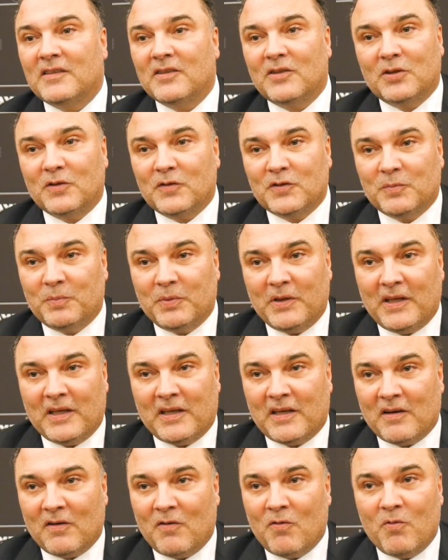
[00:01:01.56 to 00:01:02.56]
so to
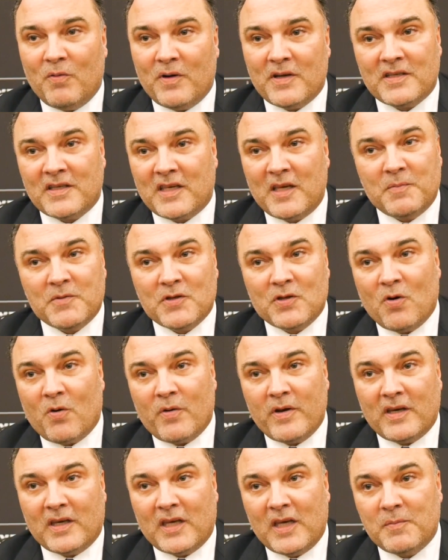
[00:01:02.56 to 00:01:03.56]
speak. Always keeps going.